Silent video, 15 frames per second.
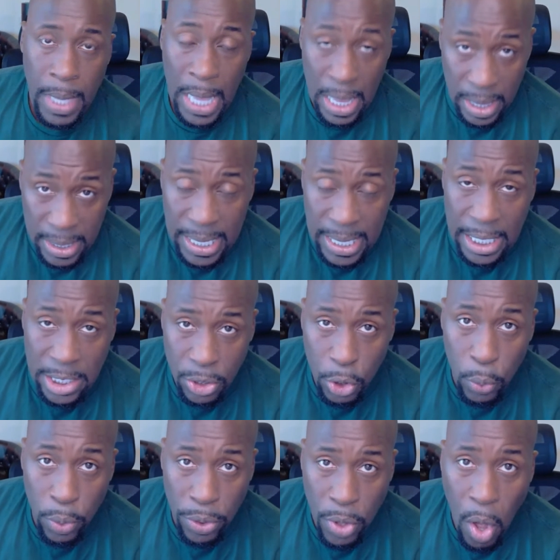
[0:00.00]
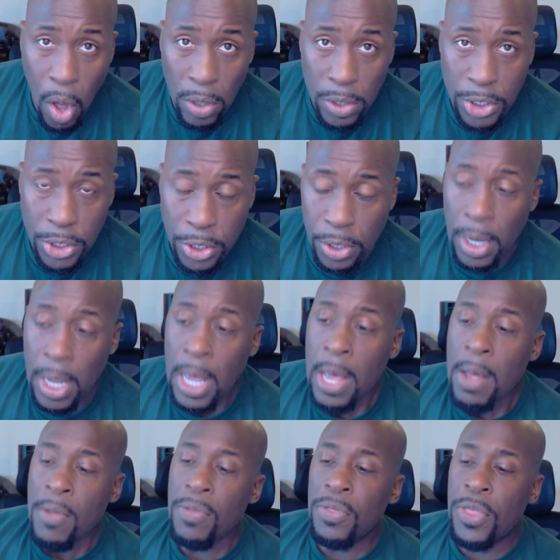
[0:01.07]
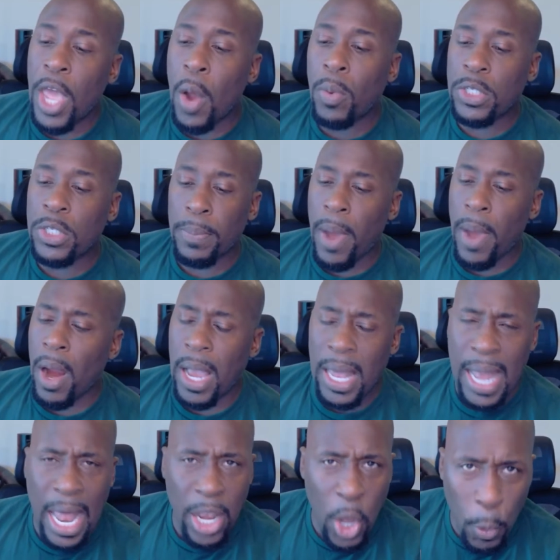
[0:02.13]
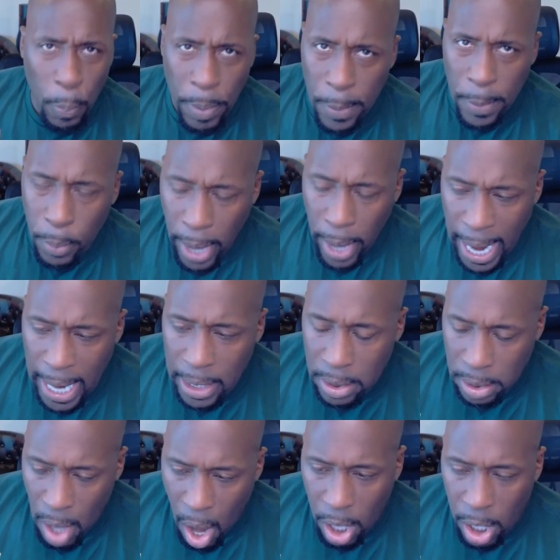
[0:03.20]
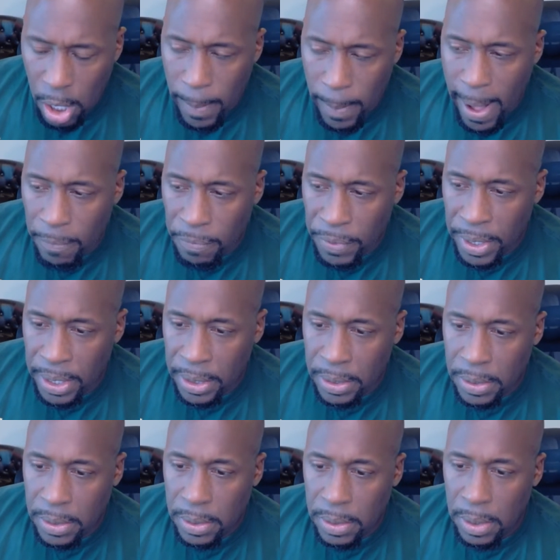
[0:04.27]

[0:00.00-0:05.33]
This has to do with culture. There was America, and I know people hate talking about this.